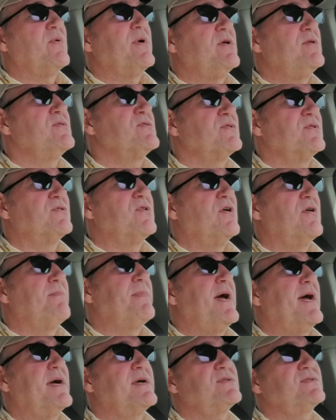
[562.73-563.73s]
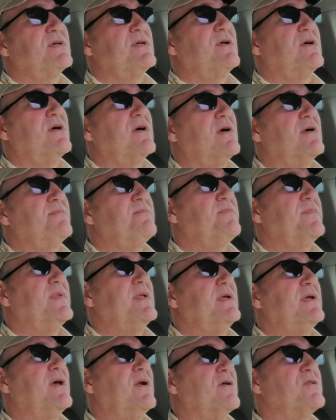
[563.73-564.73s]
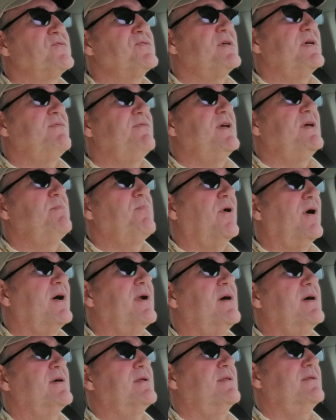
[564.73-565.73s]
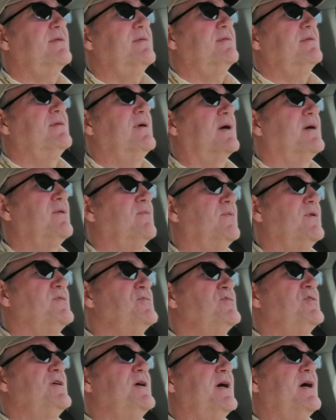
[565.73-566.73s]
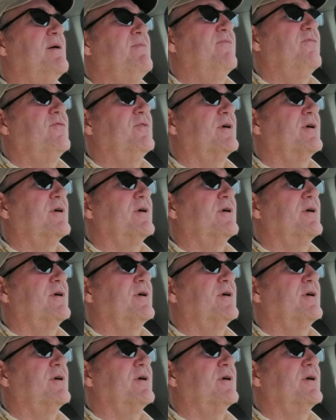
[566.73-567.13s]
We use the Duramax in our CV product with GM for the